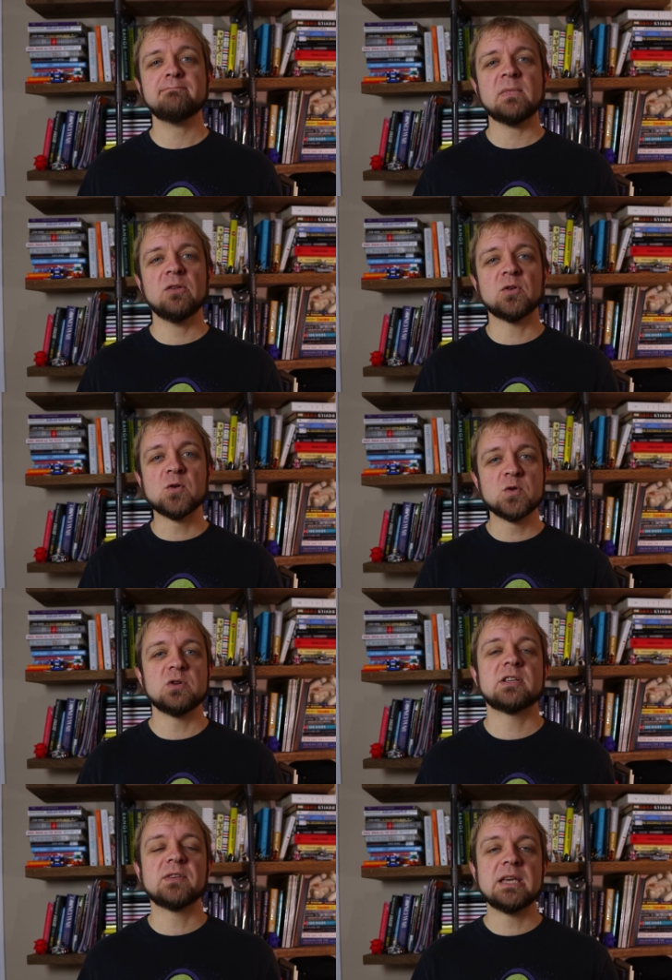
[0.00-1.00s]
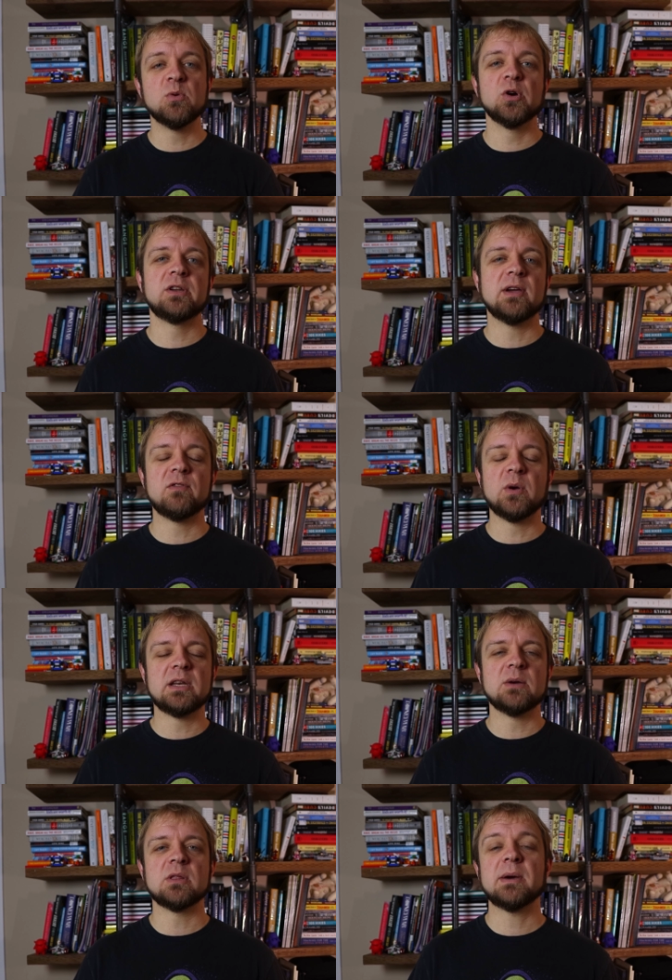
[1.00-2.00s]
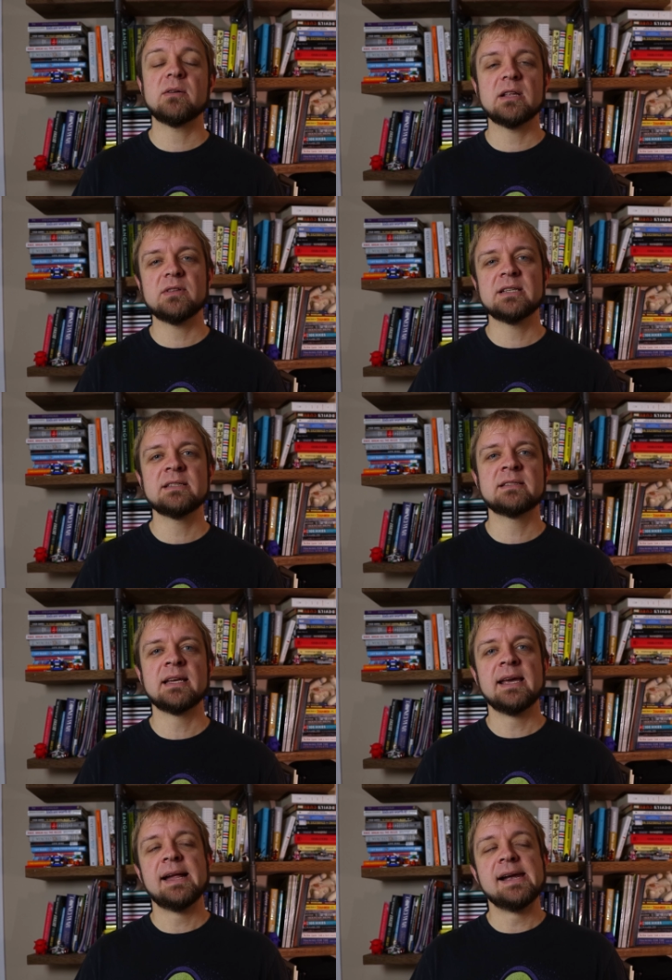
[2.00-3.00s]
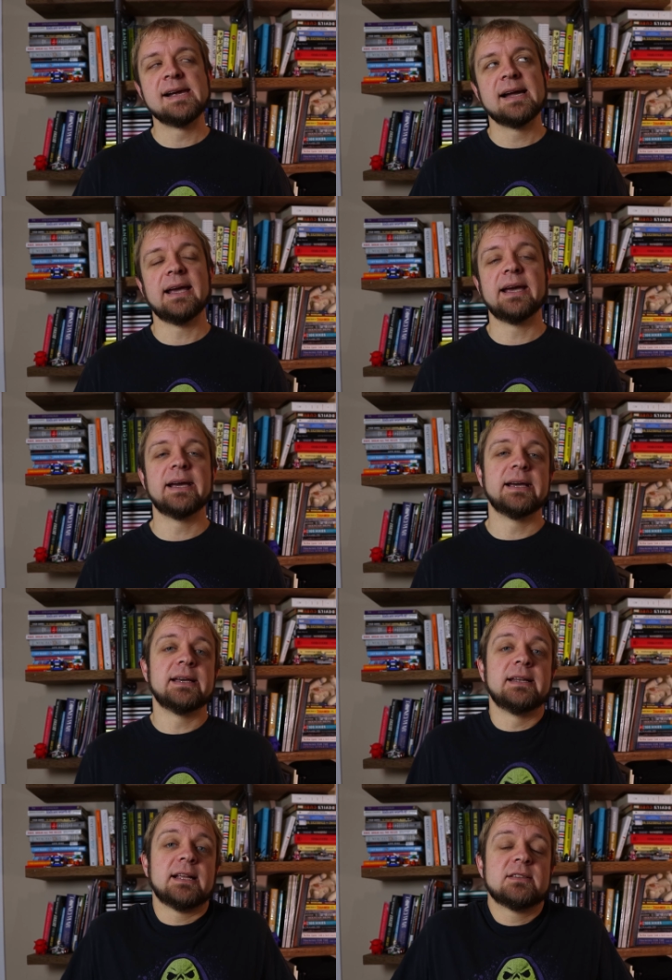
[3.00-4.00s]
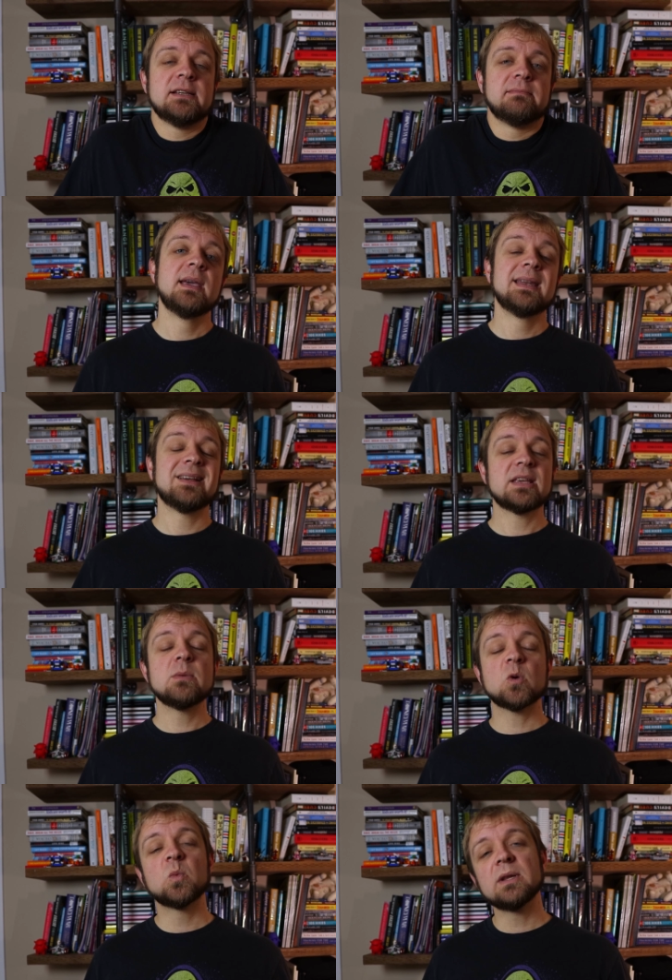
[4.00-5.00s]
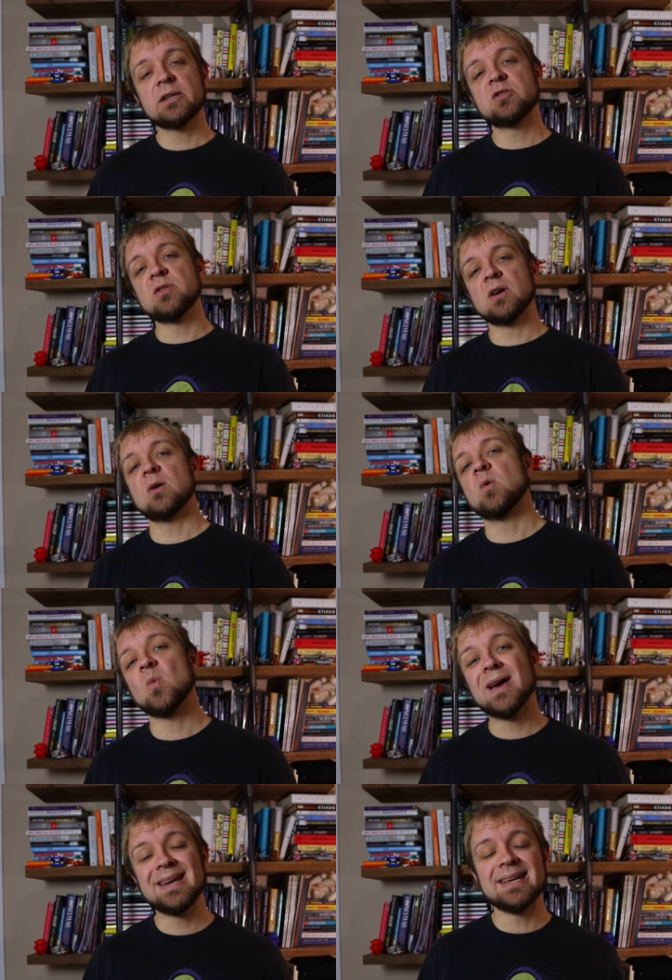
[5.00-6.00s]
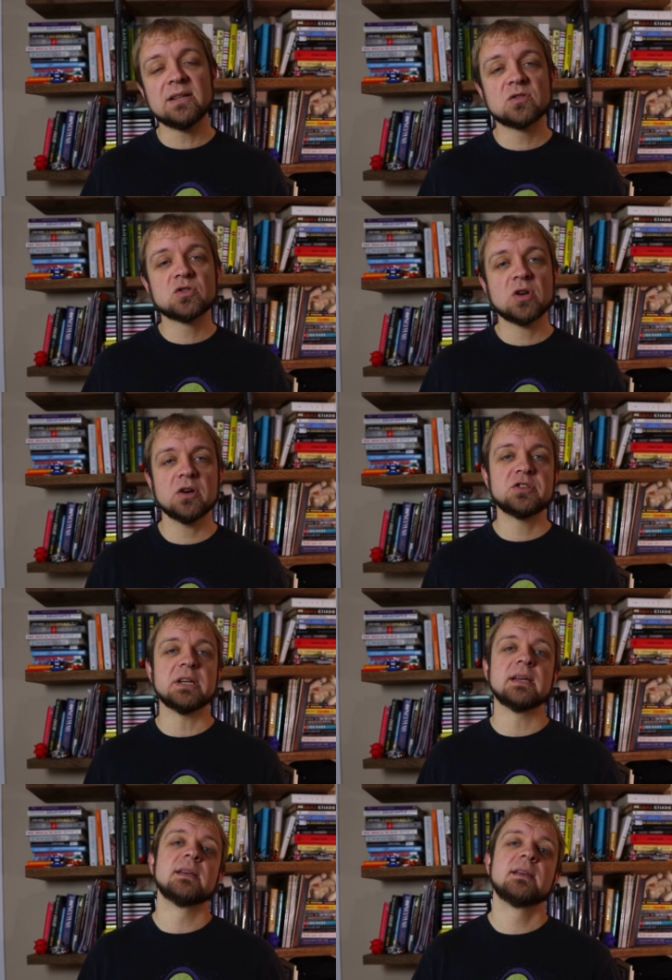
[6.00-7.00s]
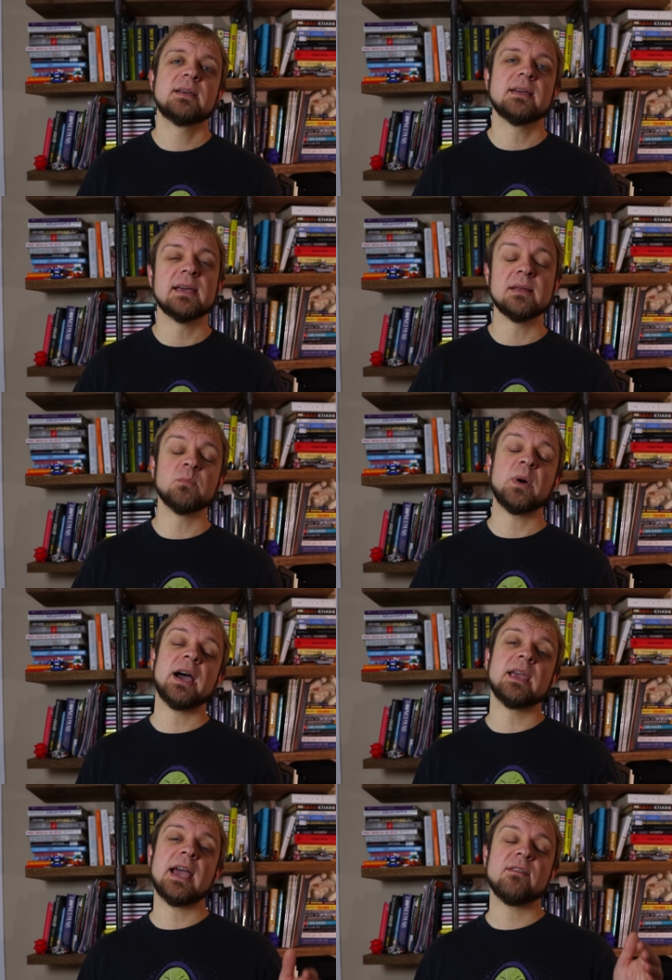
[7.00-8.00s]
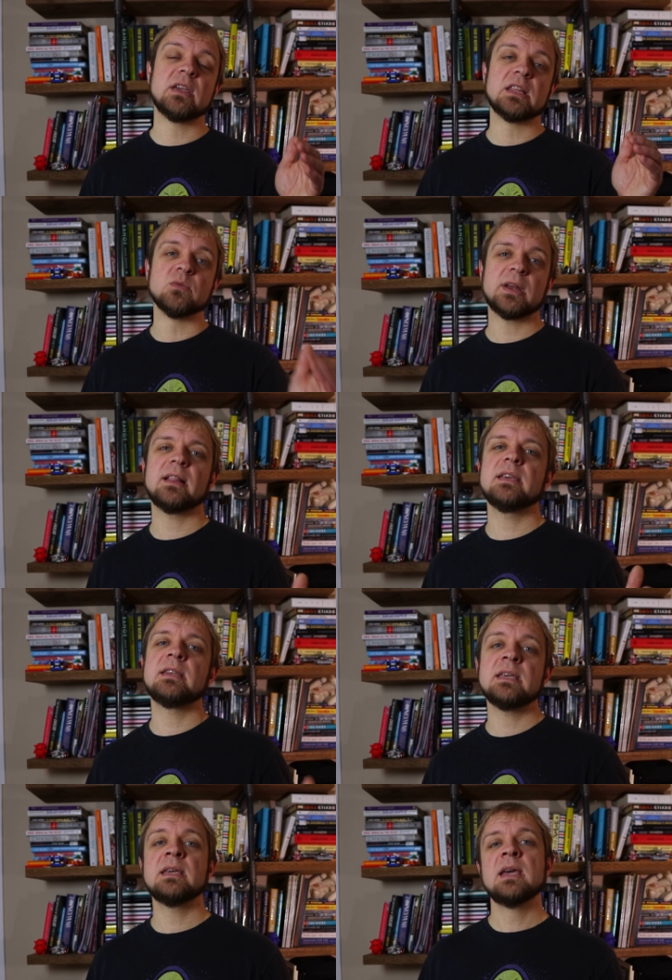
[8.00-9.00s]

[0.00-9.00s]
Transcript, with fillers: So you just have a keyboard, you have no idea what the battery level is, and that's it. Now the keyboard will let you know when it's charging and by having the red L E D